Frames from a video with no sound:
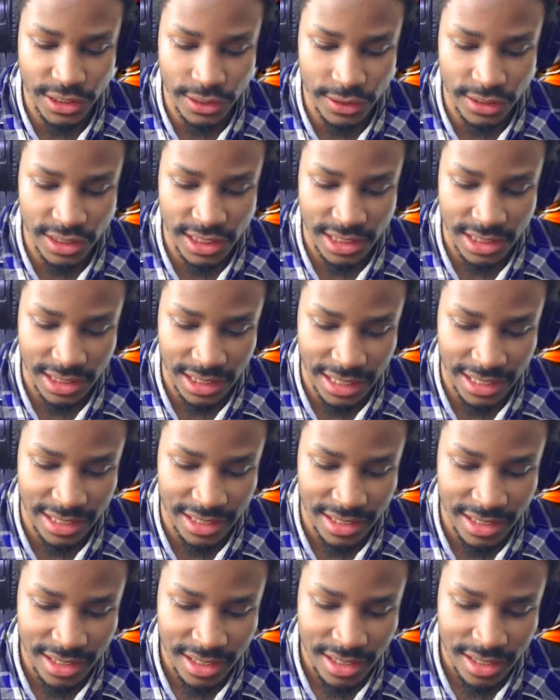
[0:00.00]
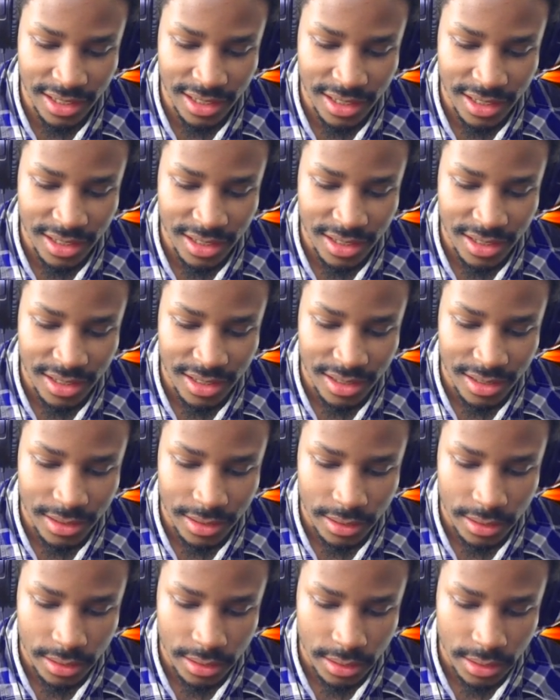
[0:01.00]
You're just like,
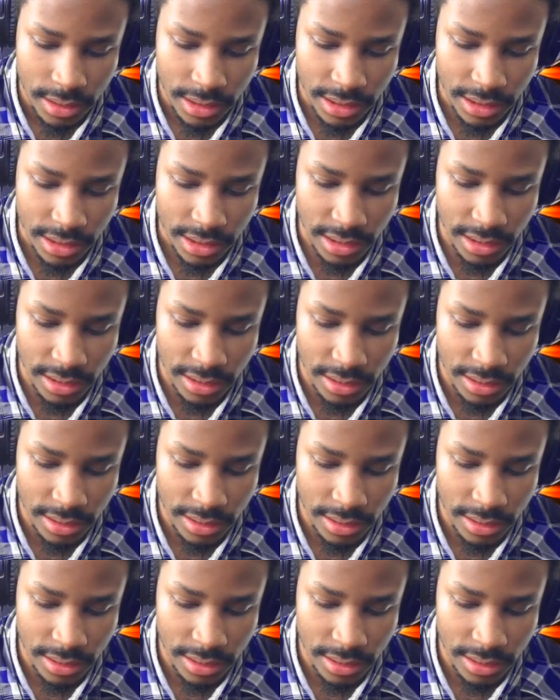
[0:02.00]
seriously?